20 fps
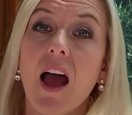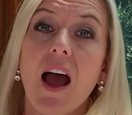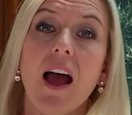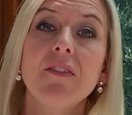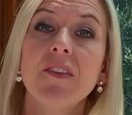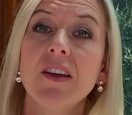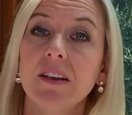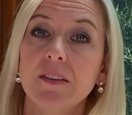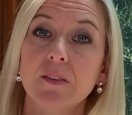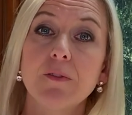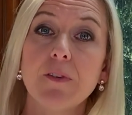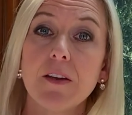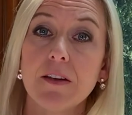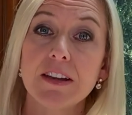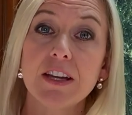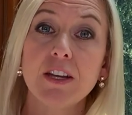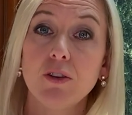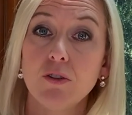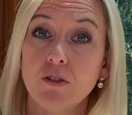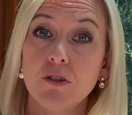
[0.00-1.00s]
And that's
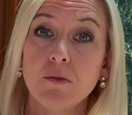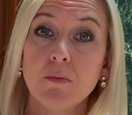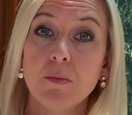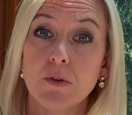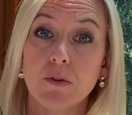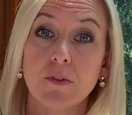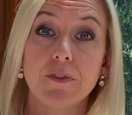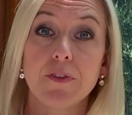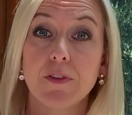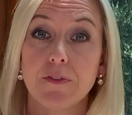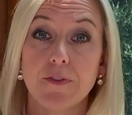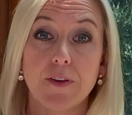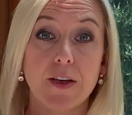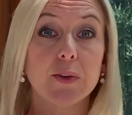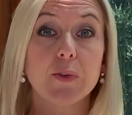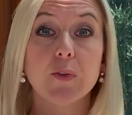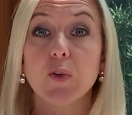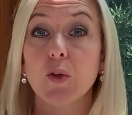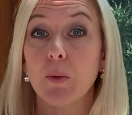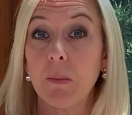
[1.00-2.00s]
very normal for the
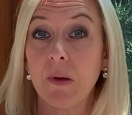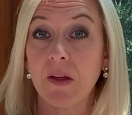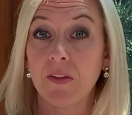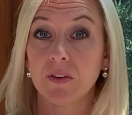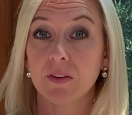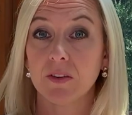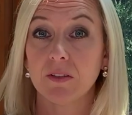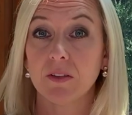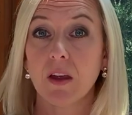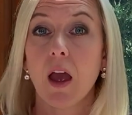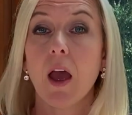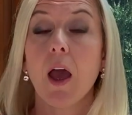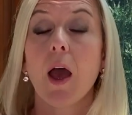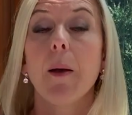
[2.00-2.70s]
first few months.